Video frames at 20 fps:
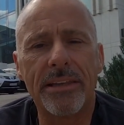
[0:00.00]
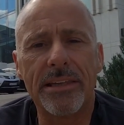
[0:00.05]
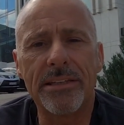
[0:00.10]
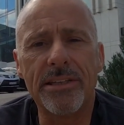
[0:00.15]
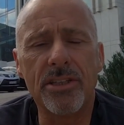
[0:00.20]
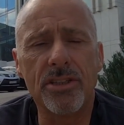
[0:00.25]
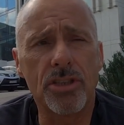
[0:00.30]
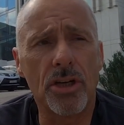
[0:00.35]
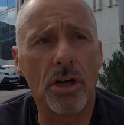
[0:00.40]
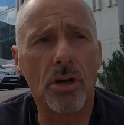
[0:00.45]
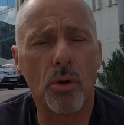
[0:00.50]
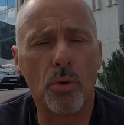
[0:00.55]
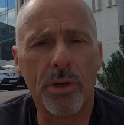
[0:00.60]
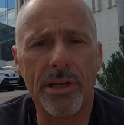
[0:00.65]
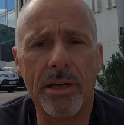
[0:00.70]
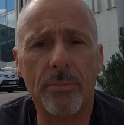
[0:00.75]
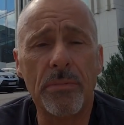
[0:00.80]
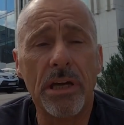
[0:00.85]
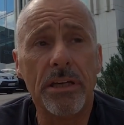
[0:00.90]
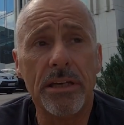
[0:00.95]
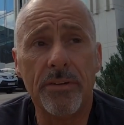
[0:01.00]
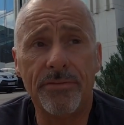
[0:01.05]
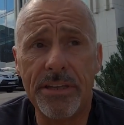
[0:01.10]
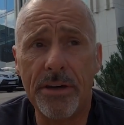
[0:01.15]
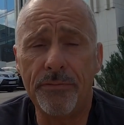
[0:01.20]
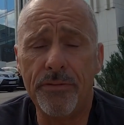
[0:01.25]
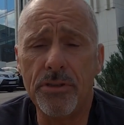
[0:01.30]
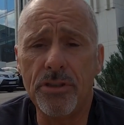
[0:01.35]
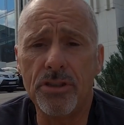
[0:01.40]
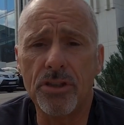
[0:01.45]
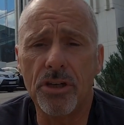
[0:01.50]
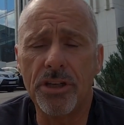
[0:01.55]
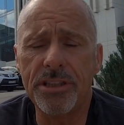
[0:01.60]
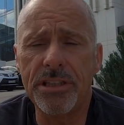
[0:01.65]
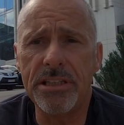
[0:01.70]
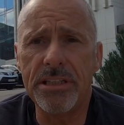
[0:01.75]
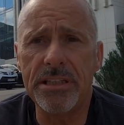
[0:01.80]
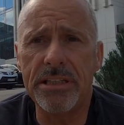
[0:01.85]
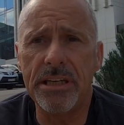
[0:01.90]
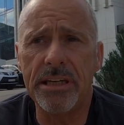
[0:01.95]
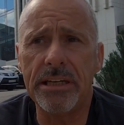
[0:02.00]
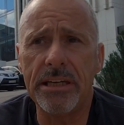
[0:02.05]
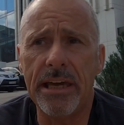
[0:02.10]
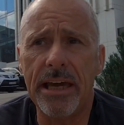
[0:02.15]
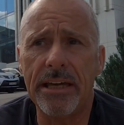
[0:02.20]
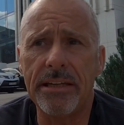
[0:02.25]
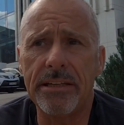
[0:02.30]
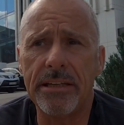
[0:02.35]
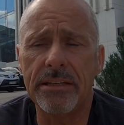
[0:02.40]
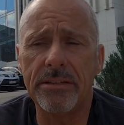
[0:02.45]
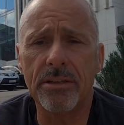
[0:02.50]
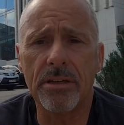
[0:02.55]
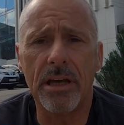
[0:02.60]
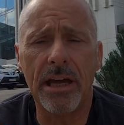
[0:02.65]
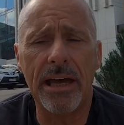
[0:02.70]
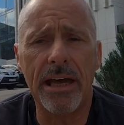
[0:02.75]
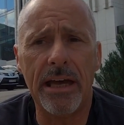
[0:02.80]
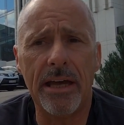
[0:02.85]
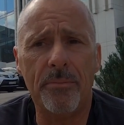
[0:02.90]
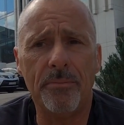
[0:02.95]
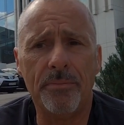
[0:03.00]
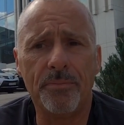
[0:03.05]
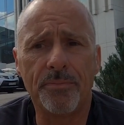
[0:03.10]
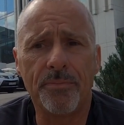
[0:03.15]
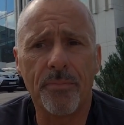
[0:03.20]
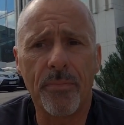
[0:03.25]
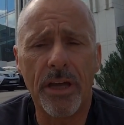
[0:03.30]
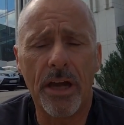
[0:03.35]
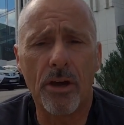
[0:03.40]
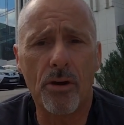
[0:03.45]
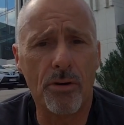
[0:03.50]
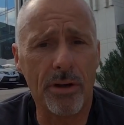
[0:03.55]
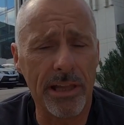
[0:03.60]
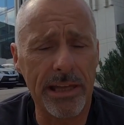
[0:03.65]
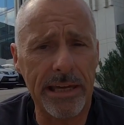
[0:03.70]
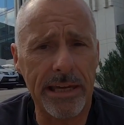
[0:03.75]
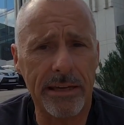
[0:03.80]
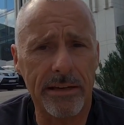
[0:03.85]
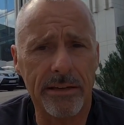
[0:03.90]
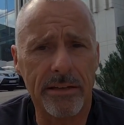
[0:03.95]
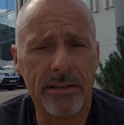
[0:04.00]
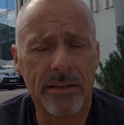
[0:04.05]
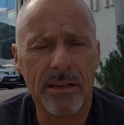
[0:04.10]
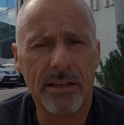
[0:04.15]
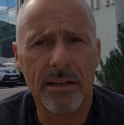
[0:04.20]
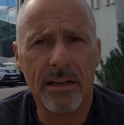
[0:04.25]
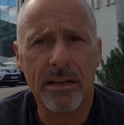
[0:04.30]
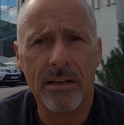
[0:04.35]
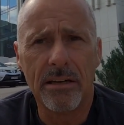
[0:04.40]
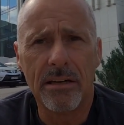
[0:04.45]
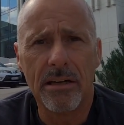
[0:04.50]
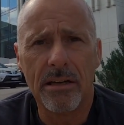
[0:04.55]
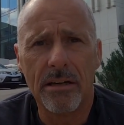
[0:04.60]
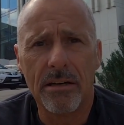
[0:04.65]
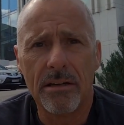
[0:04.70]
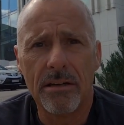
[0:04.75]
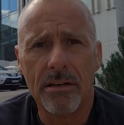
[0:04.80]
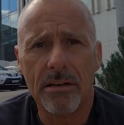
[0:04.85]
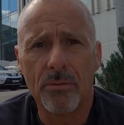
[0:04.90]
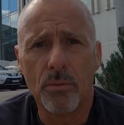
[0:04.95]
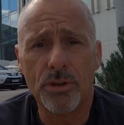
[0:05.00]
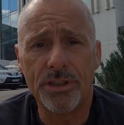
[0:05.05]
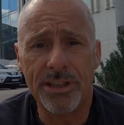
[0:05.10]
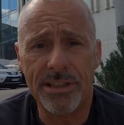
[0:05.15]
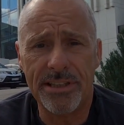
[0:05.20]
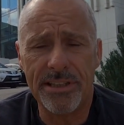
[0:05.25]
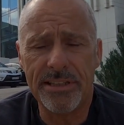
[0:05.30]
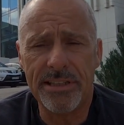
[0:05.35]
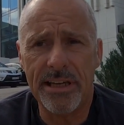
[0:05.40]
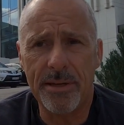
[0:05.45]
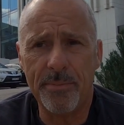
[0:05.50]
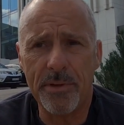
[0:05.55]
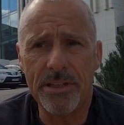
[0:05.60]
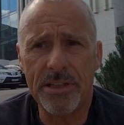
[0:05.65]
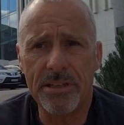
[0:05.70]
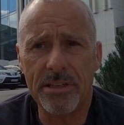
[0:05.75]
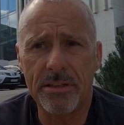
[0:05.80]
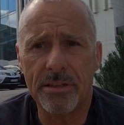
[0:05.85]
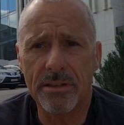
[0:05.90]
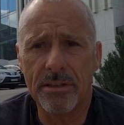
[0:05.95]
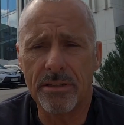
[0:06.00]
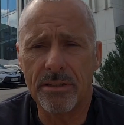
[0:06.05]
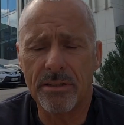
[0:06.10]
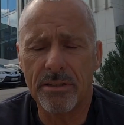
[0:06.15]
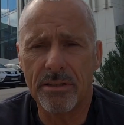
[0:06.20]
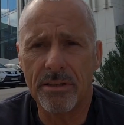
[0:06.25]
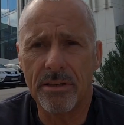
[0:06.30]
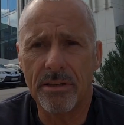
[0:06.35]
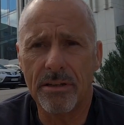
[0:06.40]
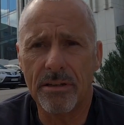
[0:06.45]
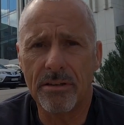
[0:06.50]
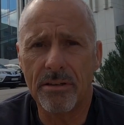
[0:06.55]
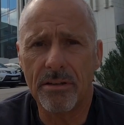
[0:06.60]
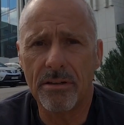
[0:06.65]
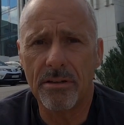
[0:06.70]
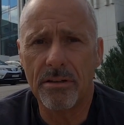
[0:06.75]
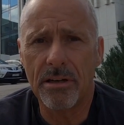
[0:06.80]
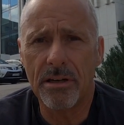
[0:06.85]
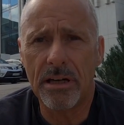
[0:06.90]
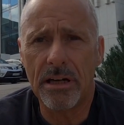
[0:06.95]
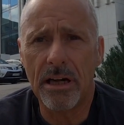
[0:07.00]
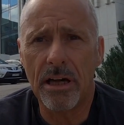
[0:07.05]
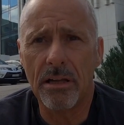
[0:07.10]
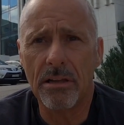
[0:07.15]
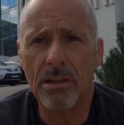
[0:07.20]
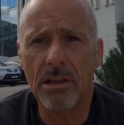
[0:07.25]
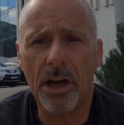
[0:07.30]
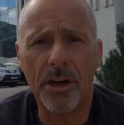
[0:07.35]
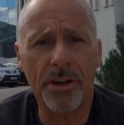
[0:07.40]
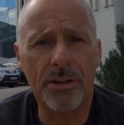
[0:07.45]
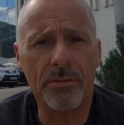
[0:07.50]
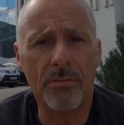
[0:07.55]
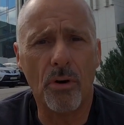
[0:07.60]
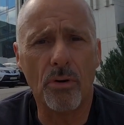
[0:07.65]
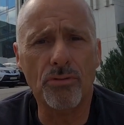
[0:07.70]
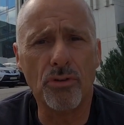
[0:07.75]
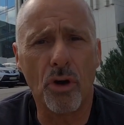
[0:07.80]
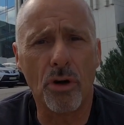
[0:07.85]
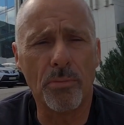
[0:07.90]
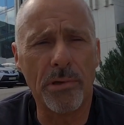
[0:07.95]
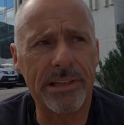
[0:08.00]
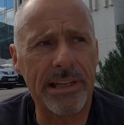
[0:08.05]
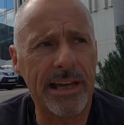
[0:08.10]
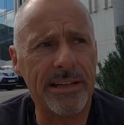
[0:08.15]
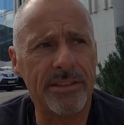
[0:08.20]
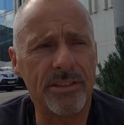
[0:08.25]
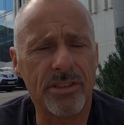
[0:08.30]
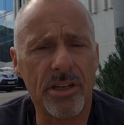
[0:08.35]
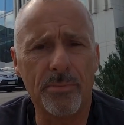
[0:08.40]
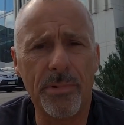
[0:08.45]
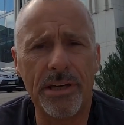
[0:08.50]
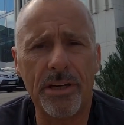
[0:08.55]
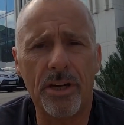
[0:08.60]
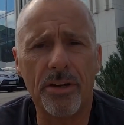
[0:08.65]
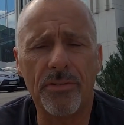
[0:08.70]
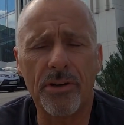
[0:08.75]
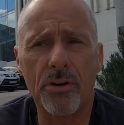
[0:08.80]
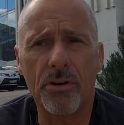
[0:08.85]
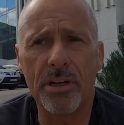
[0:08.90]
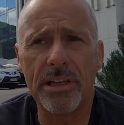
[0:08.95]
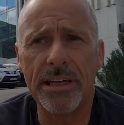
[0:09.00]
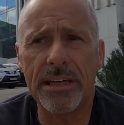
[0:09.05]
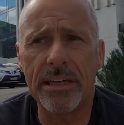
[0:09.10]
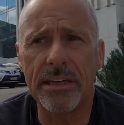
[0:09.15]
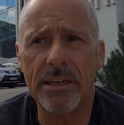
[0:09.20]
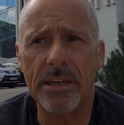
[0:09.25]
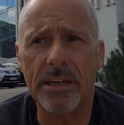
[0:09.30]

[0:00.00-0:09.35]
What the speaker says: This is zirconium. You have different choices. You can get acrylic, which is the cheapest. A lot of normal dentures are made out of acrylic.